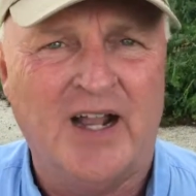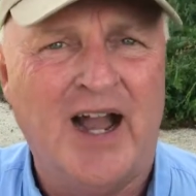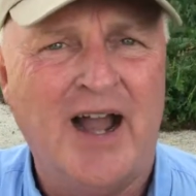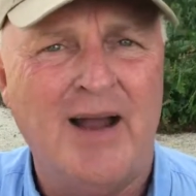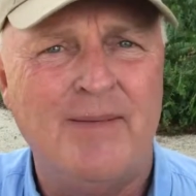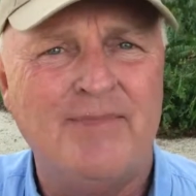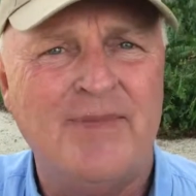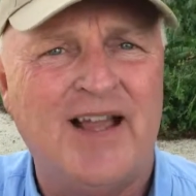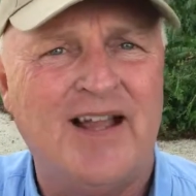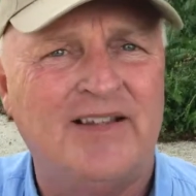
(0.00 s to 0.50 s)

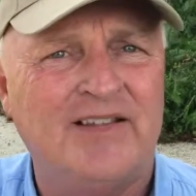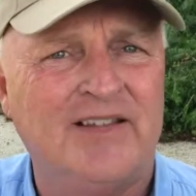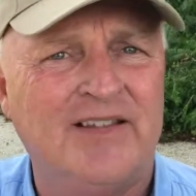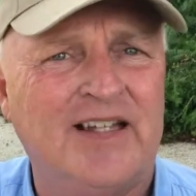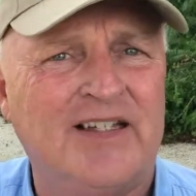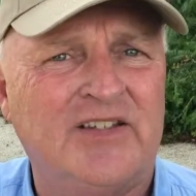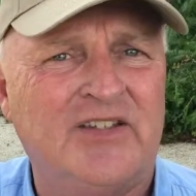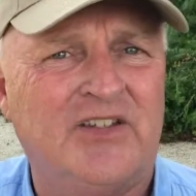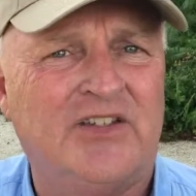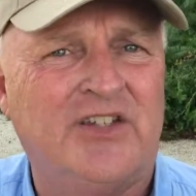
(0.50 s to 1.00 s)
I'm not
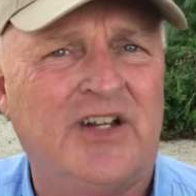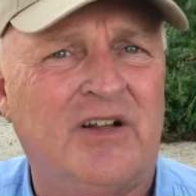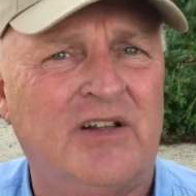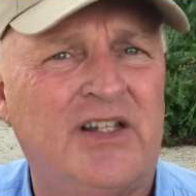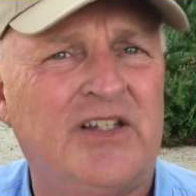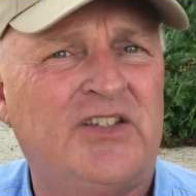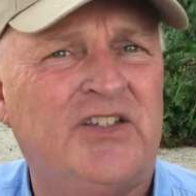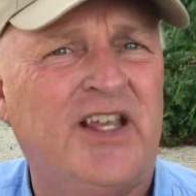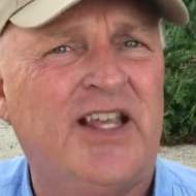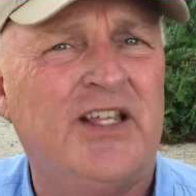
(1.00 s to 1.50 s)

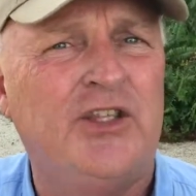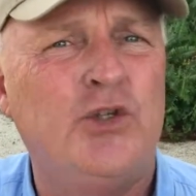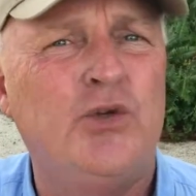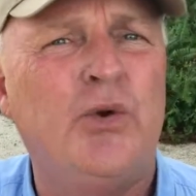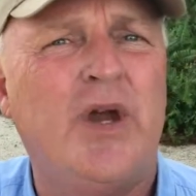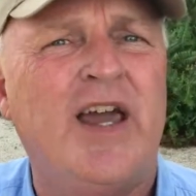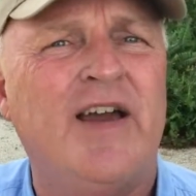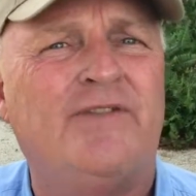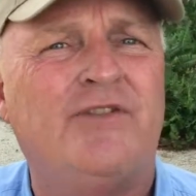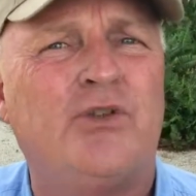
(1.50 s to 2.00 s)
necessarily saying you
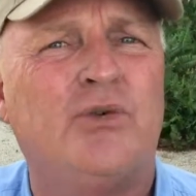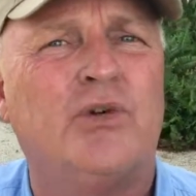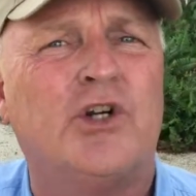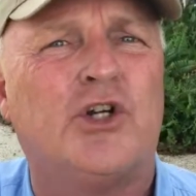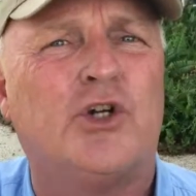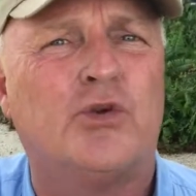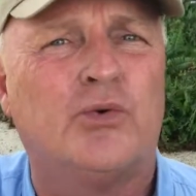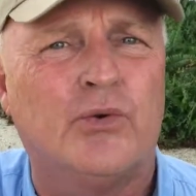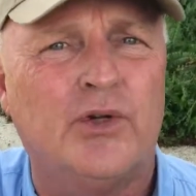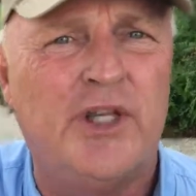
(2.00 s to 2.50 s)
have to
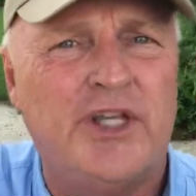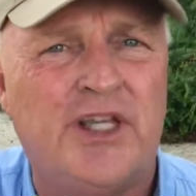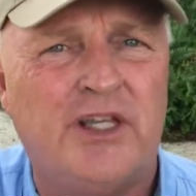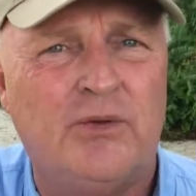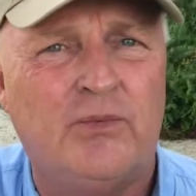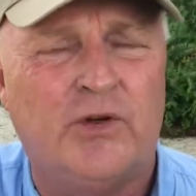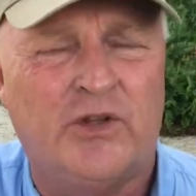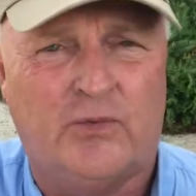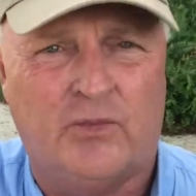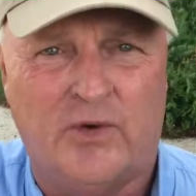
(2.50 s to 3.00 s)
agree
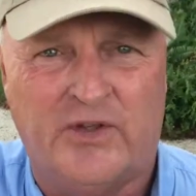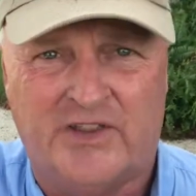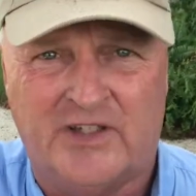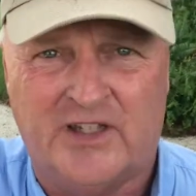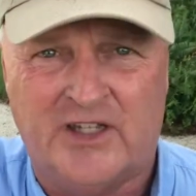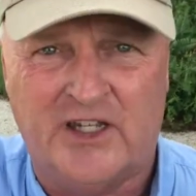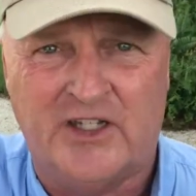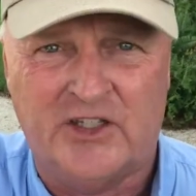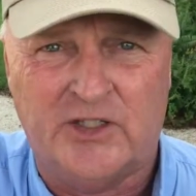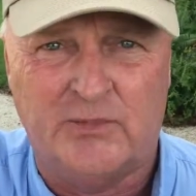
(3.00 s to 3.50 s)
with what the
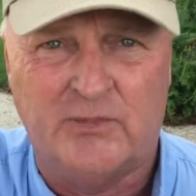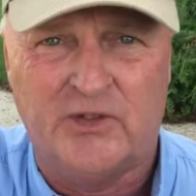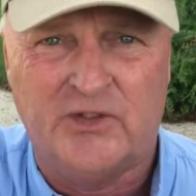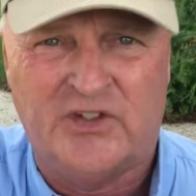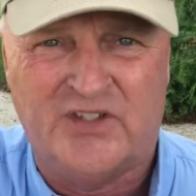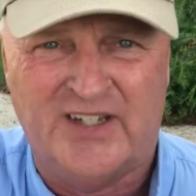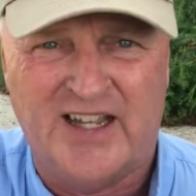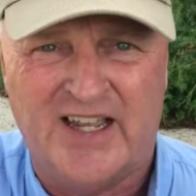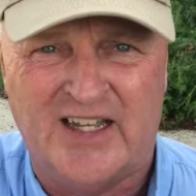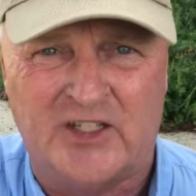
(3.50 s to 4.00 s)
customer
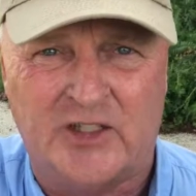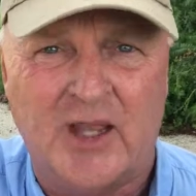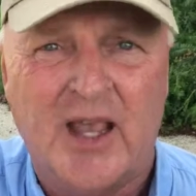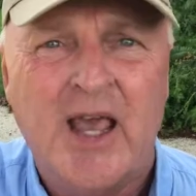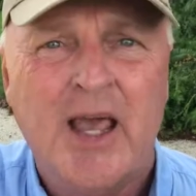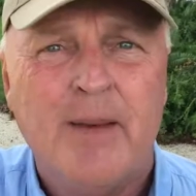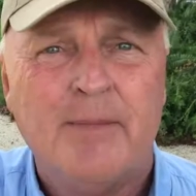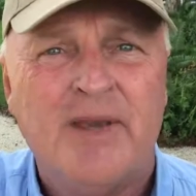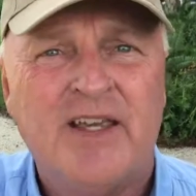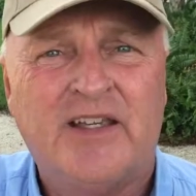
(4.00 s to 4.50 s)
says
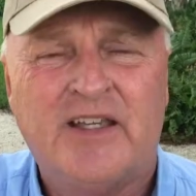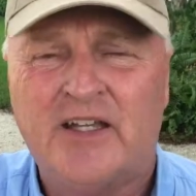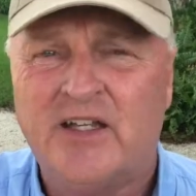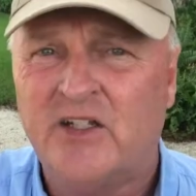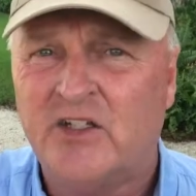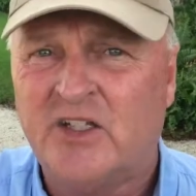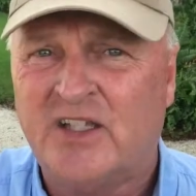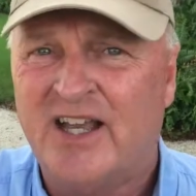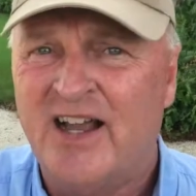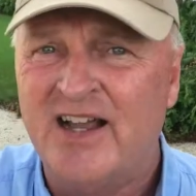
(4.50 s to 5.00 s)

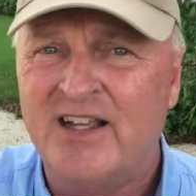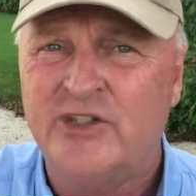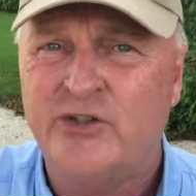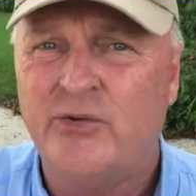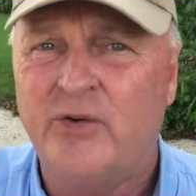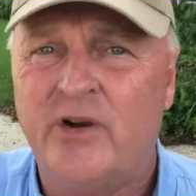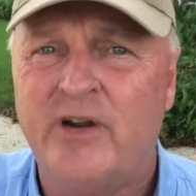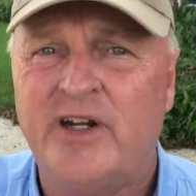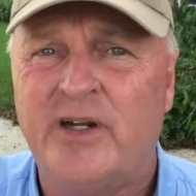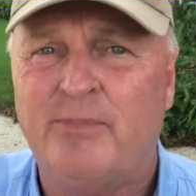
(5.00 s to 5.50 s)
because
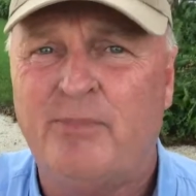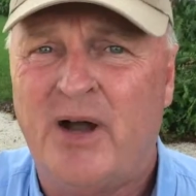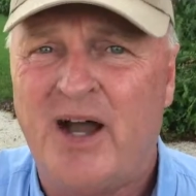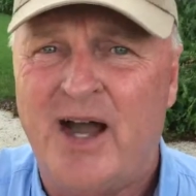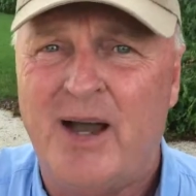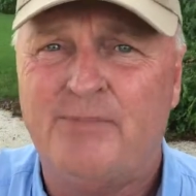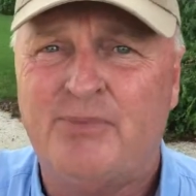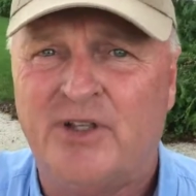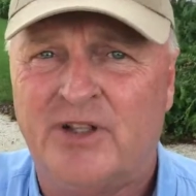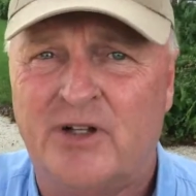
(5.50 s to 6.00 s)
contrary to
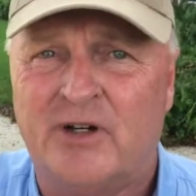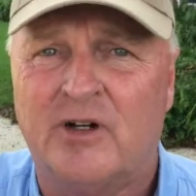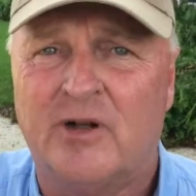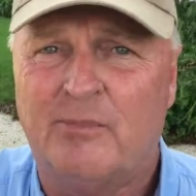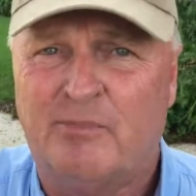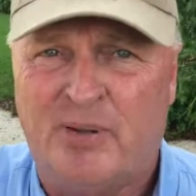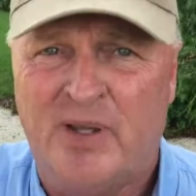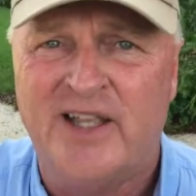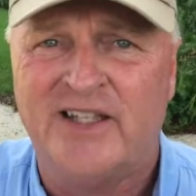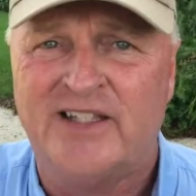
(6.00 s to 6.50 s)
popular
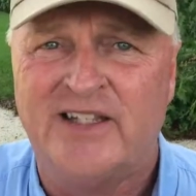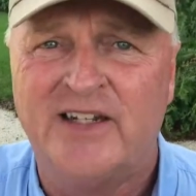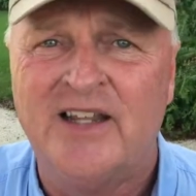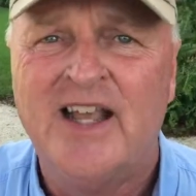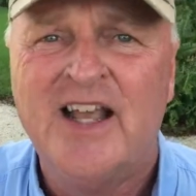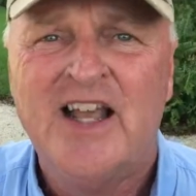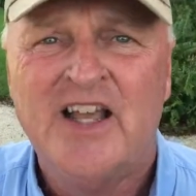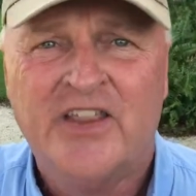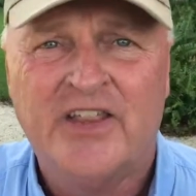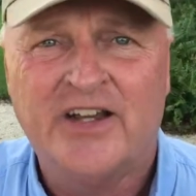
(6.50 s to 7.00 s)
opinion,
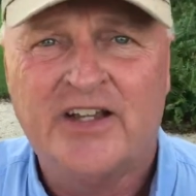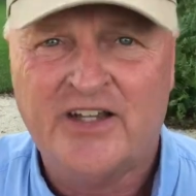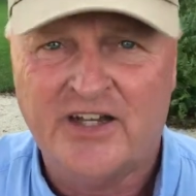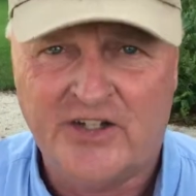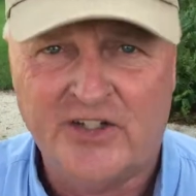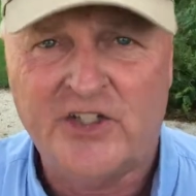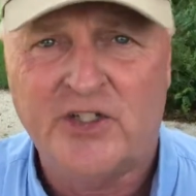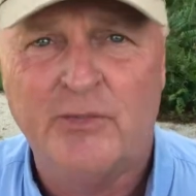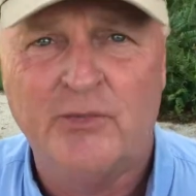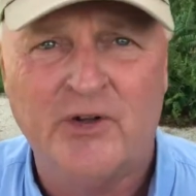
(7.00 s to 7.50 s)
the
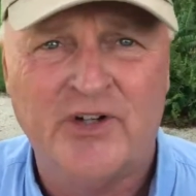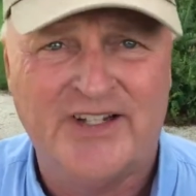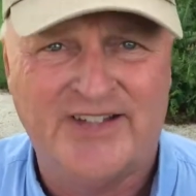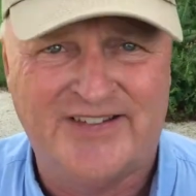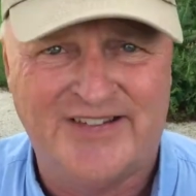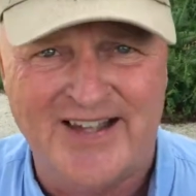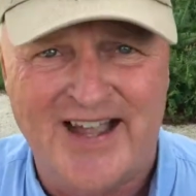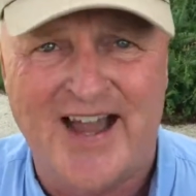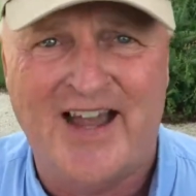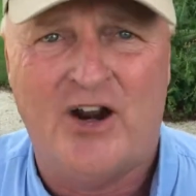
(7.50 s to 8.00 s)
customer
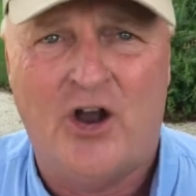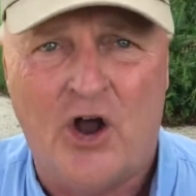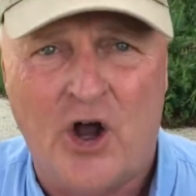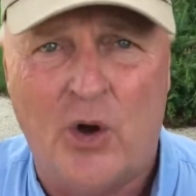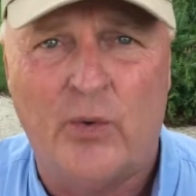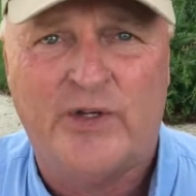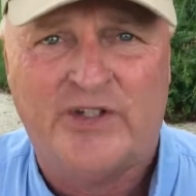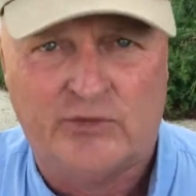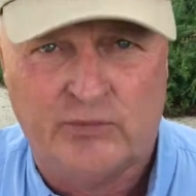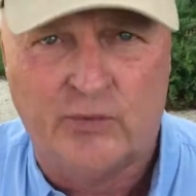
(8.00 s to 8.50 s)
is not
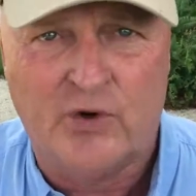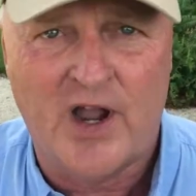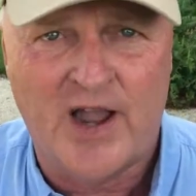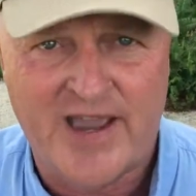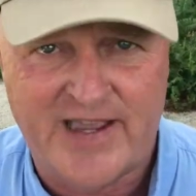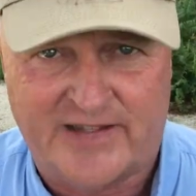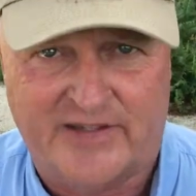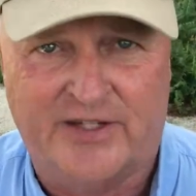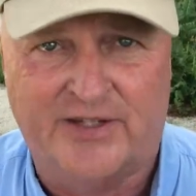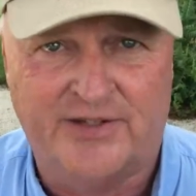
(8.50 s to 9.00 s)
always
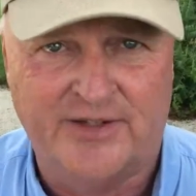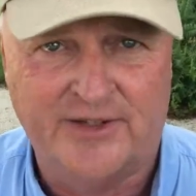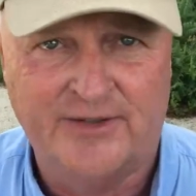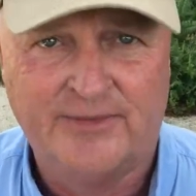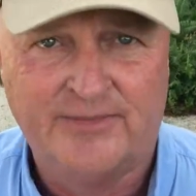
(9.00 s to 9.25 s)
right.